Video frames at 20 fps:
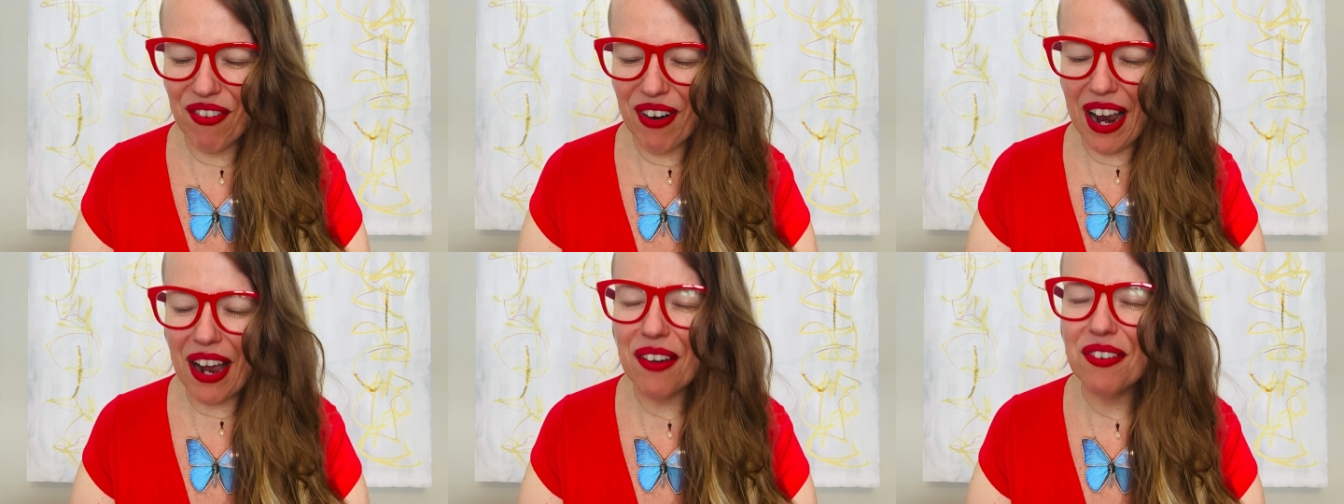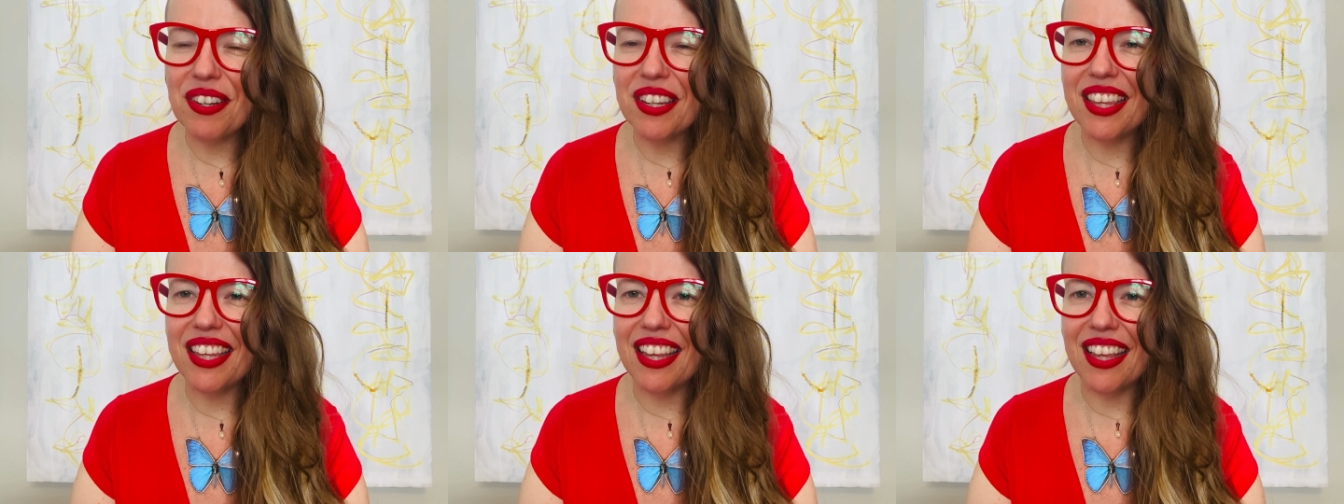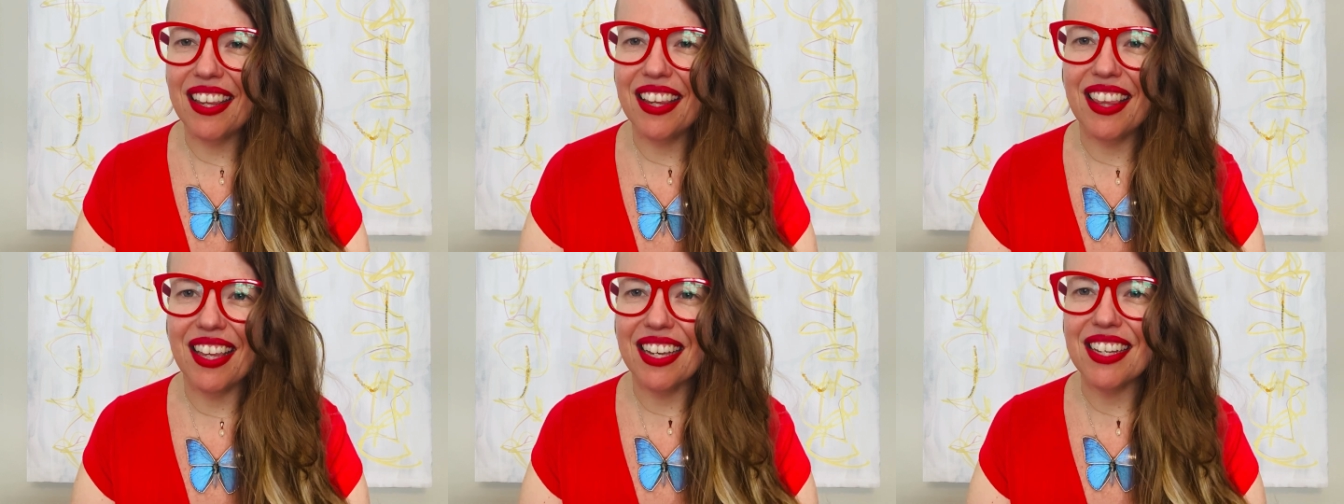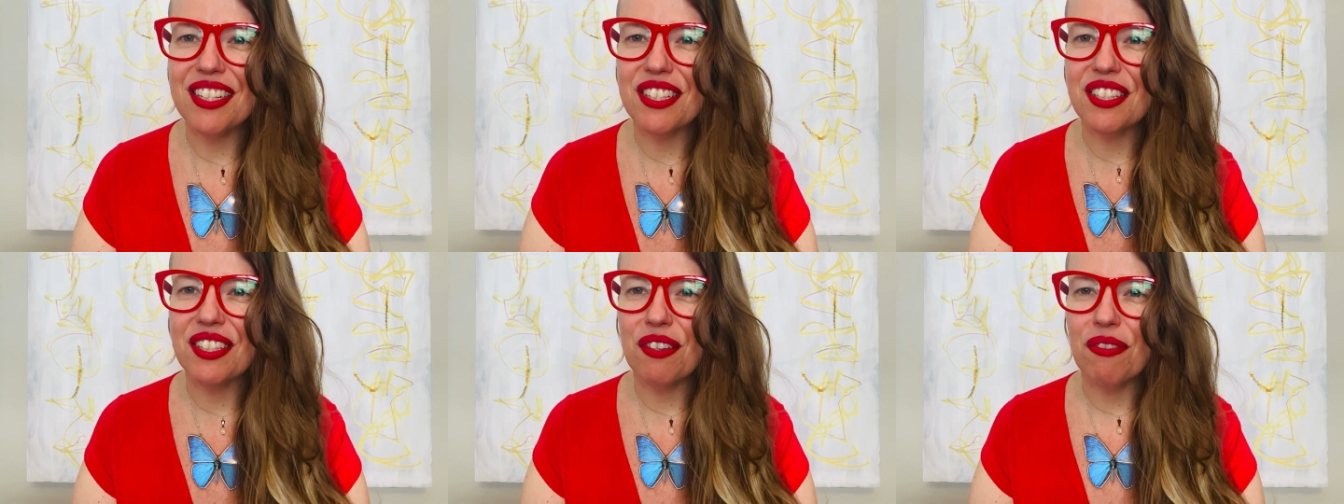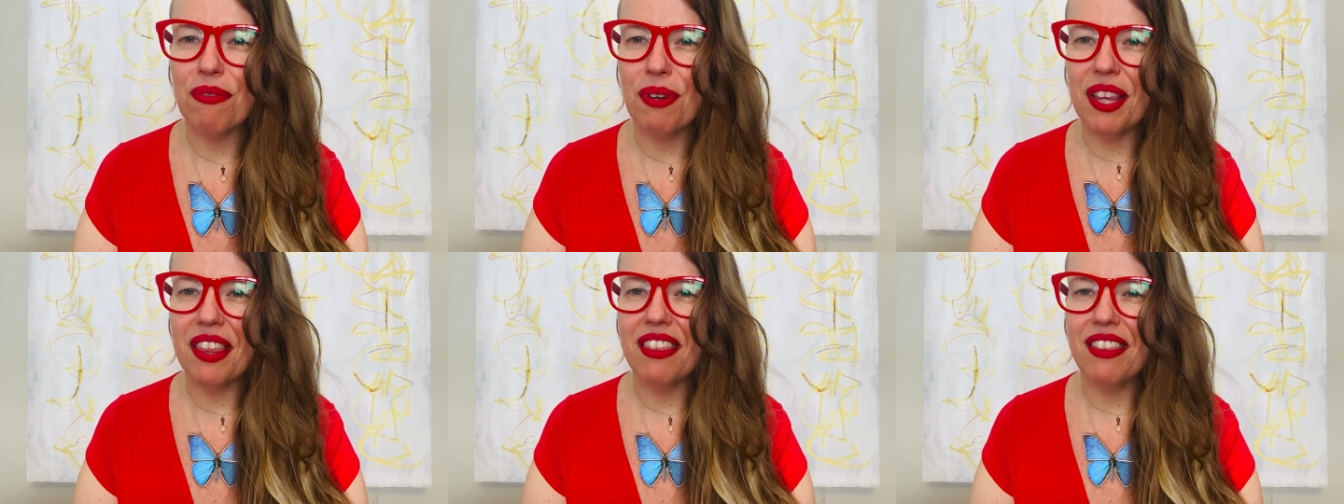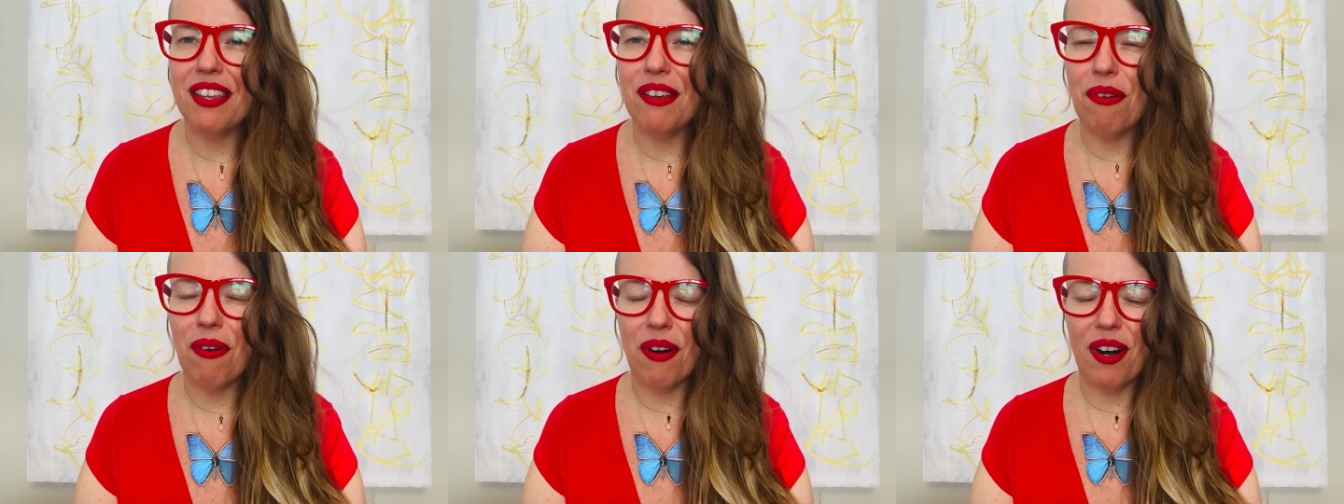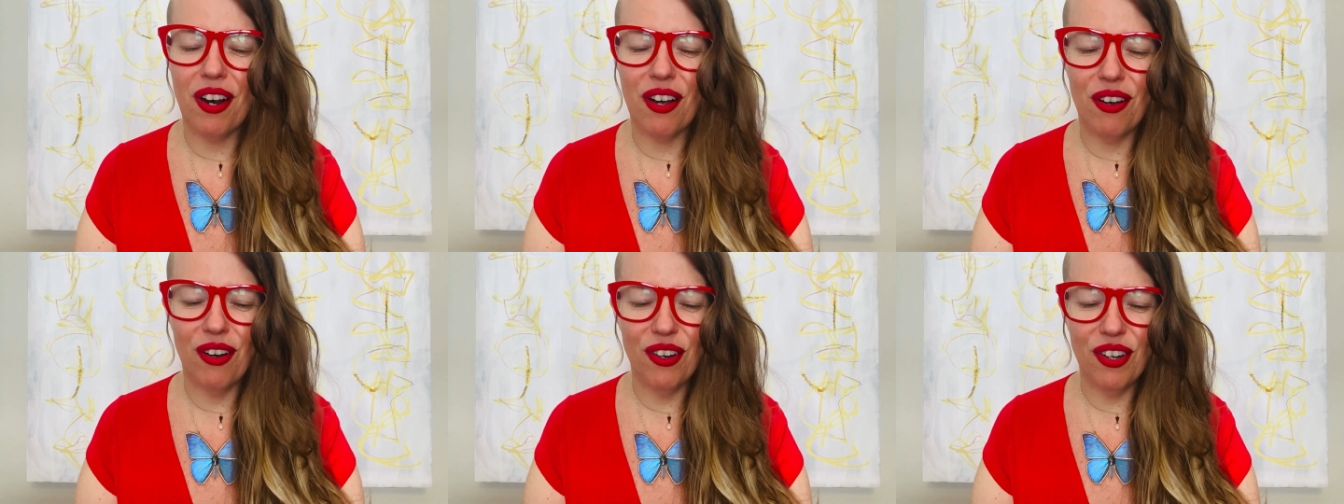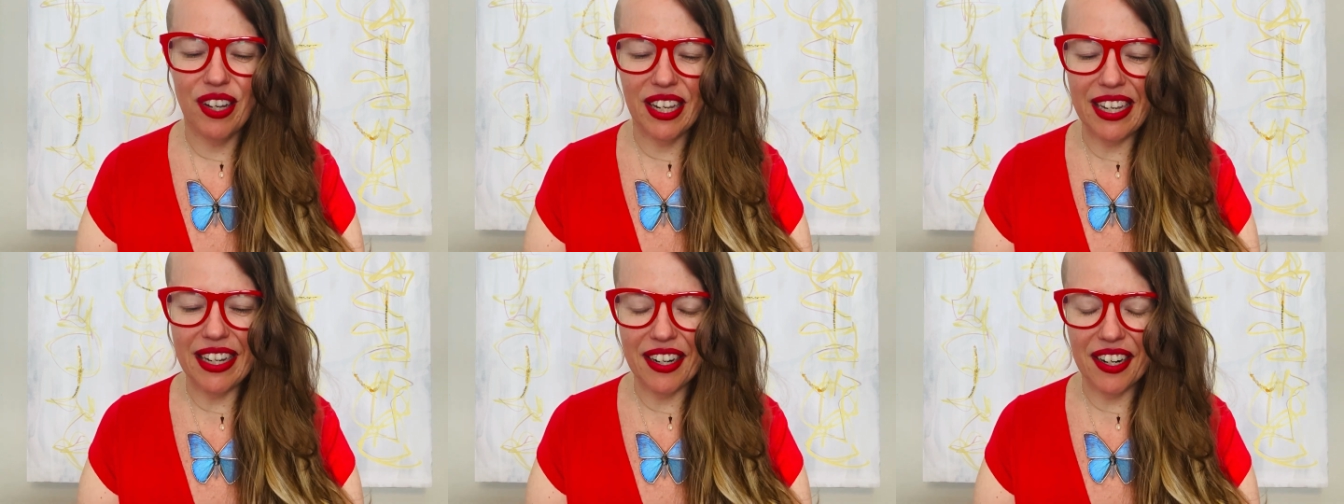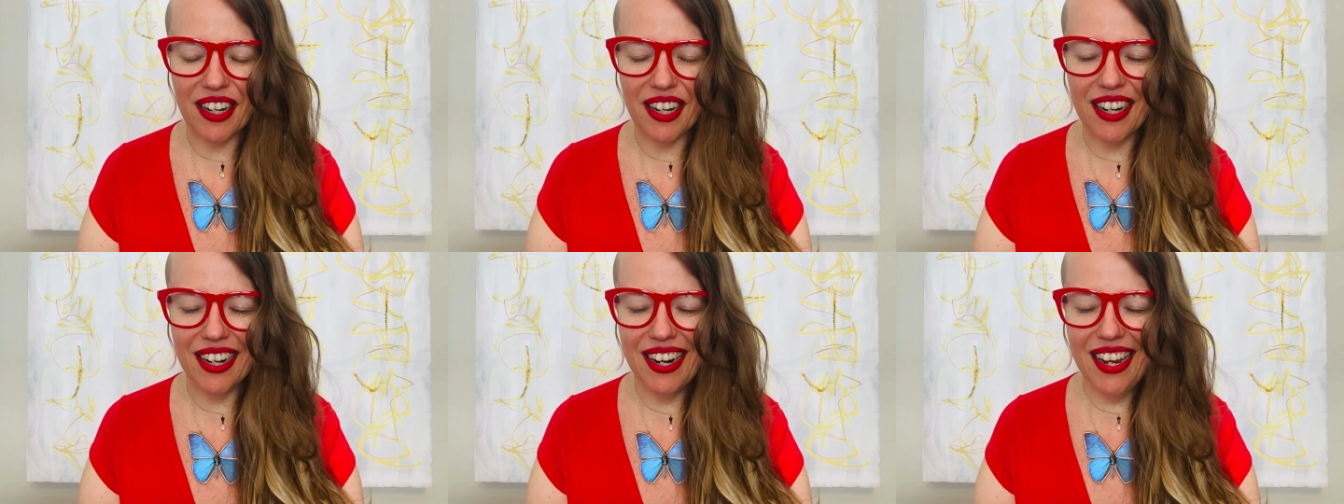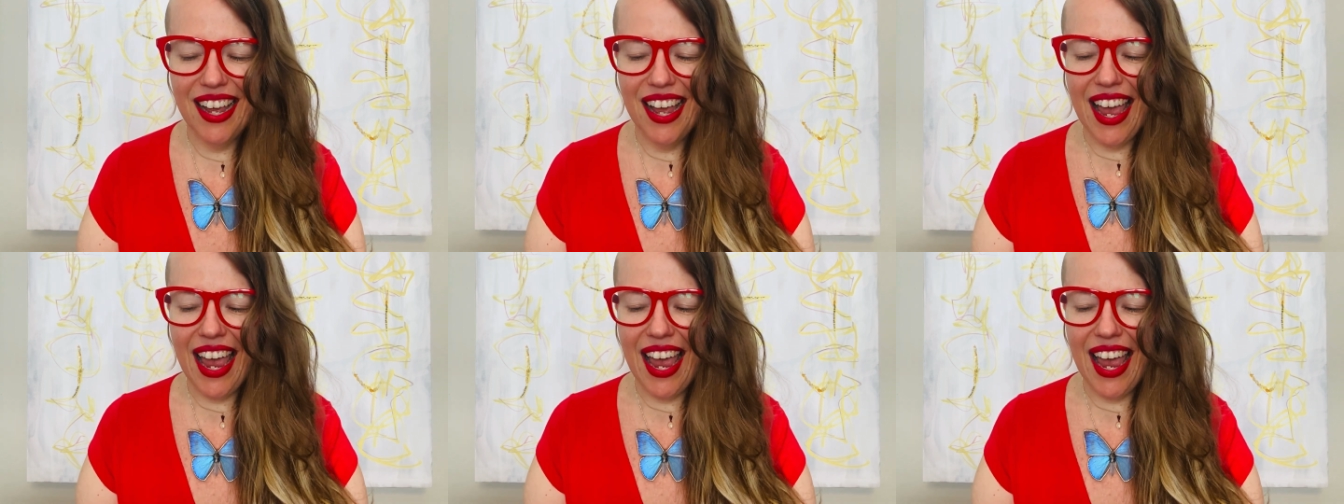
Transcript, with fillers: around the, this with the oracle here.